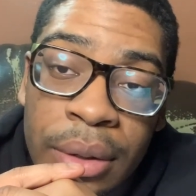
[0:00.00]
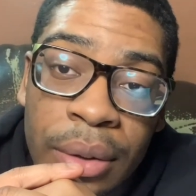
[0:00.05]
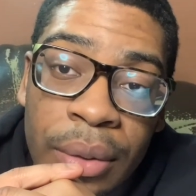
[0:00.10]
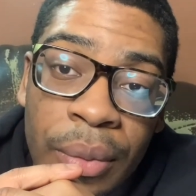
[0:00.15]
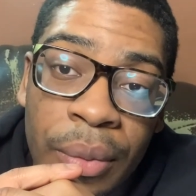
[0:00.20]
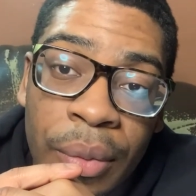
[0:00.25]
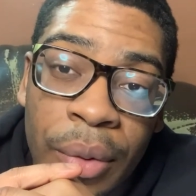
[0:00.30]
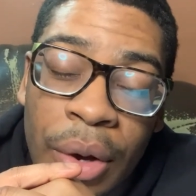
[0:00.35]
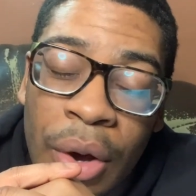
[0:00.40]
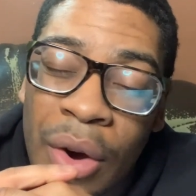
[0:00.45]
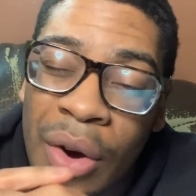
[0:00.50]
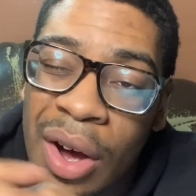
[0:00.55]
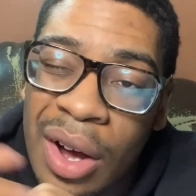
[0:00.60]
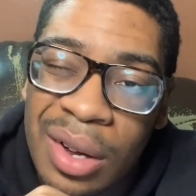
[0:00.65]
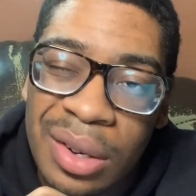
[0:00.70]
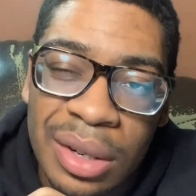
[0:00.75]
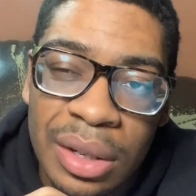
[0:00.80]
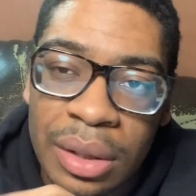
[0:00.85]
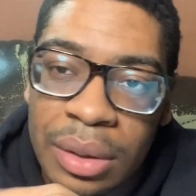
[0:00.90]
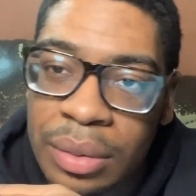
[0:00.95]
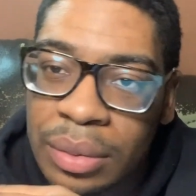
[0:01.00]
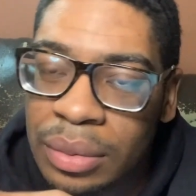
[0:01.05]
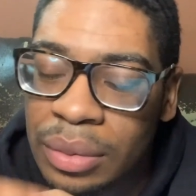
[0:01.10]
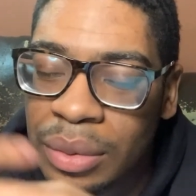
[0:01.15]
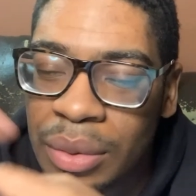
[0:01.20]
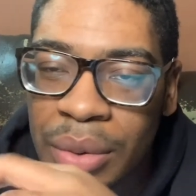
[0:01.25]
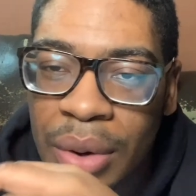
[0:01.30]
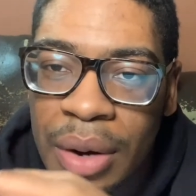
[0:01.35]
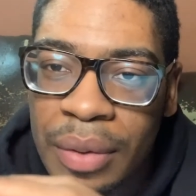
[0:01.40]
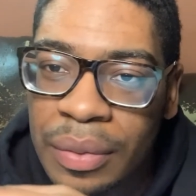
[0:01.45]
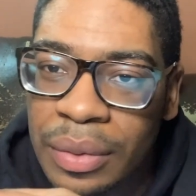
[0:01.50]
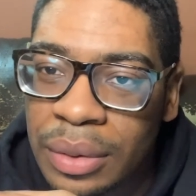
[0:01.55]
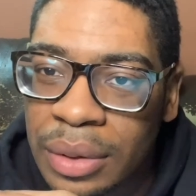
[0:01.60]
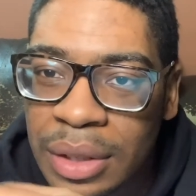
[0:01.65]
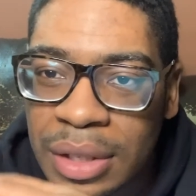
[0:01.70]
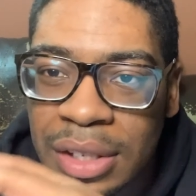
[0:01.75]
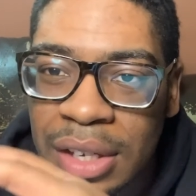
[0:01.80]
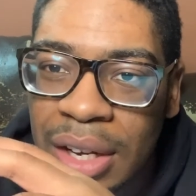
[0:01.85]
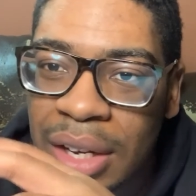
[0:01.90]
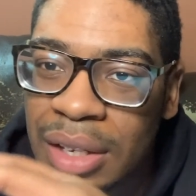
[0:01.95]
We go out and whoever, the
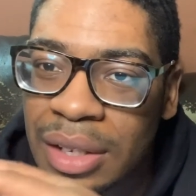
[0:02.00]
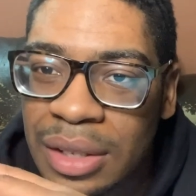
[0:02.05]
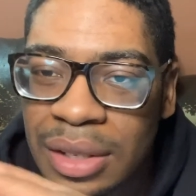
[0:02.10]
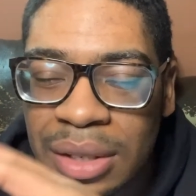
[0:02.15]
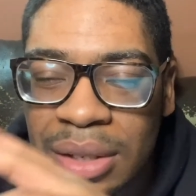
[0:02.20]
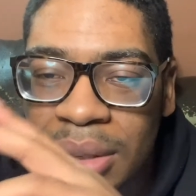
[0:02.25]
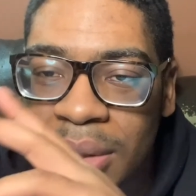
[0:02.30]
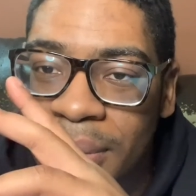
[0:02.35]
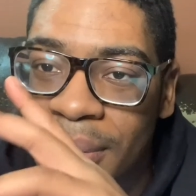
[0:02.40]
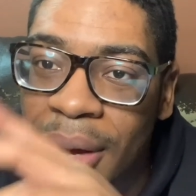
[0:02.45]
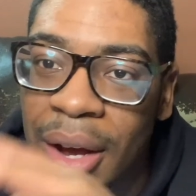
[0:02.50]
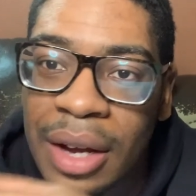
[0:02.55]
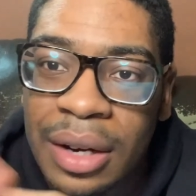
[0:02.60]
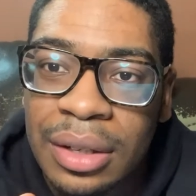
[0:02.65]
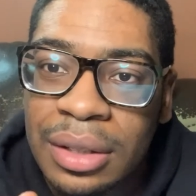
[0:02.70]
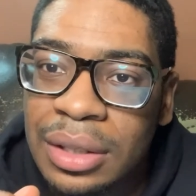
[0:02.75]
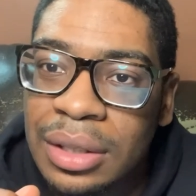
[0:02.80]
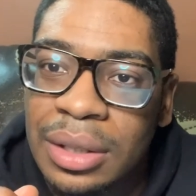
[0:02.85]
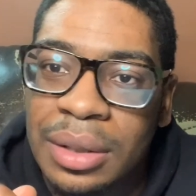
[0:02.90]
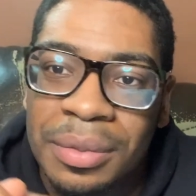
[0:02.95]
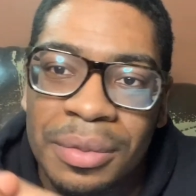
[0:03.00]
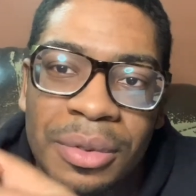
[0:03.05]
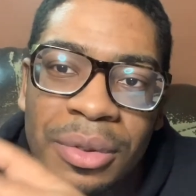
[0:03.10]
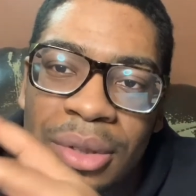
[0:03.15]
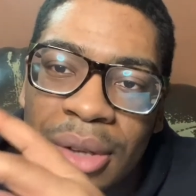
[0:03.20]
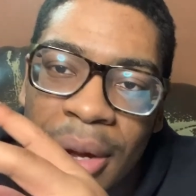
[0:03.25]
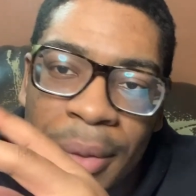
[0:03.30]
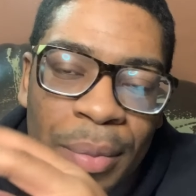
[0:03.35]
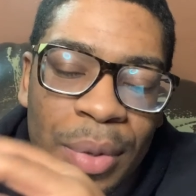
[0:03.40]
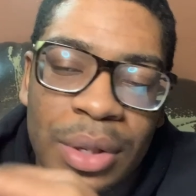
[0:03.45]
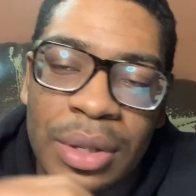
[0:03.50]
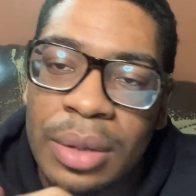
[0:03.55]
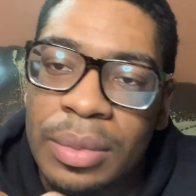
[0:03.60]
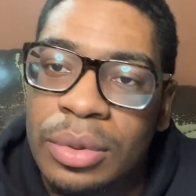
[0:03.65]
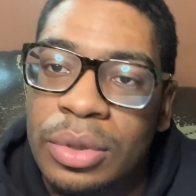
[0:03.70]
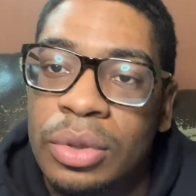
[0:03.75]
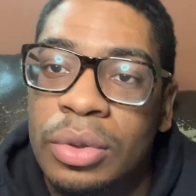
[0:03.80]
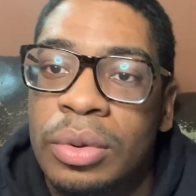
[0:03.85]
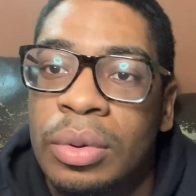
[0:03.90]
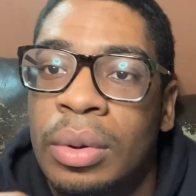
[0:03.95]
Saints, it didn't matter. It didn't, we're going to beat them
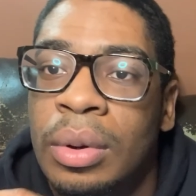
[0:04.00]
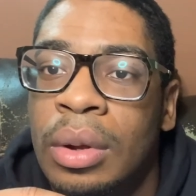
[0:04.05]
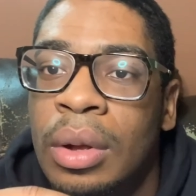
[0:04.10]
too.